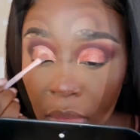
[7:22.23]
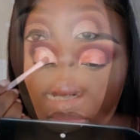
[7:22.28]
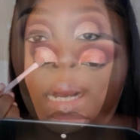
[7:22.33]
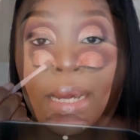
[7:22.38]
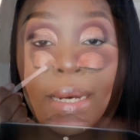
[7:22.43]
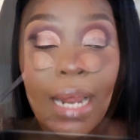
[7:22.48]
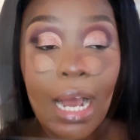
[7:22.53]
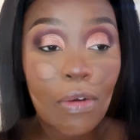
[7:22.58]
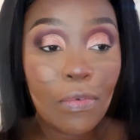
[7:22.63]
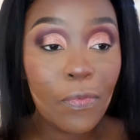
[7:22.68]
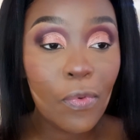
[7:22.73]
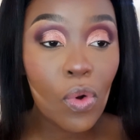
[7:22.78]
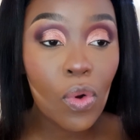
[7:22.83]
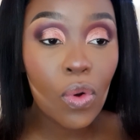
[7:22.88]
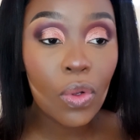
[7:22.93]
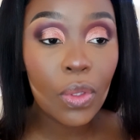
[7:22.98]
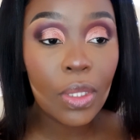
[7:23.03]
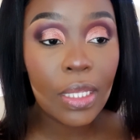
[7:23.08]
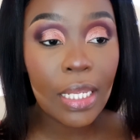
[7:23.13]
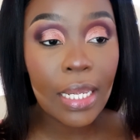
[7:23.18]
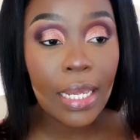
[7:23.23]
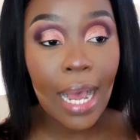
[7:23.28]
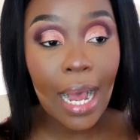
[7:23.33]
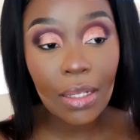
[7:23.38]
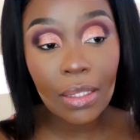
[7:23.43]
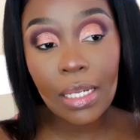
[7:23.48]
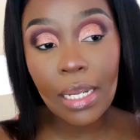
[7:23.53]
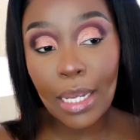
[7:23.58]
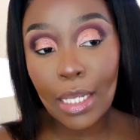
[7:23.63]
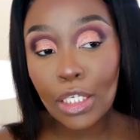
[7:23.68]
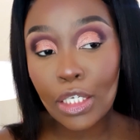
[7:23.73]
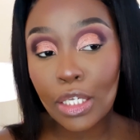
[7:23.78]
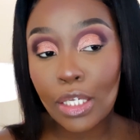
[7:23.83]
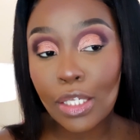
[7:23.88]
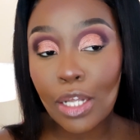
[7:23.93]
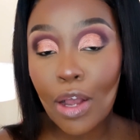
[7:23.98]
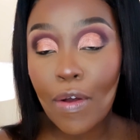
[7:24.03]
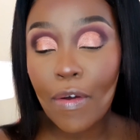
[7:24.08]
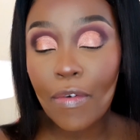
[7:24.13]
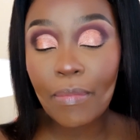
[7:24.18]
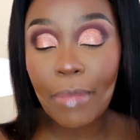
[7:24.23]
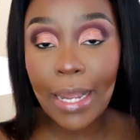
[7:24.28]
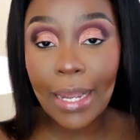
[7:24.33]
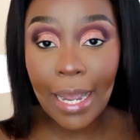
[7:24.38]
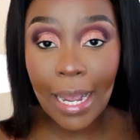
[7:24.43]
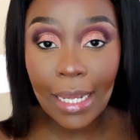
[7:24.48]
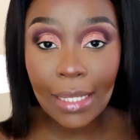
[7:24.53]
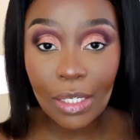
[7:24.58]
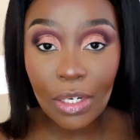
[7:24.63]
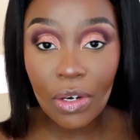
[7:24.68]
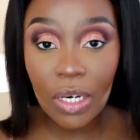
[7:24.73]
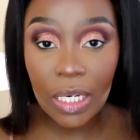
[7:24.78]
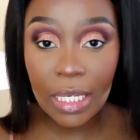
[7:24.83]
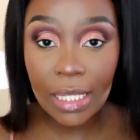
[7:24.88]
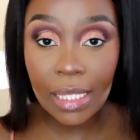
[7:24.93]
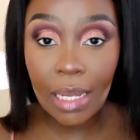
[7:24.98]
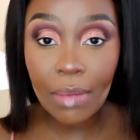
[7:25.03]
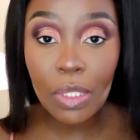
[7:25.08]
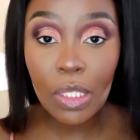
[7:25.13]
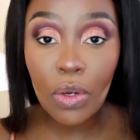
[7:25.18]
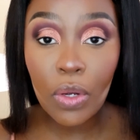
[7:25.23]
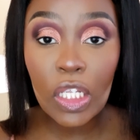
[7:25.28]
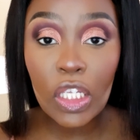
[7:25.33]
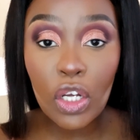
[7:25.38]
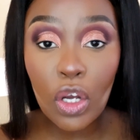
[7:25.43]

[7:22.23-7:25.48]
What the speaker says: And now for the outer edges of my cut crease, I'm still going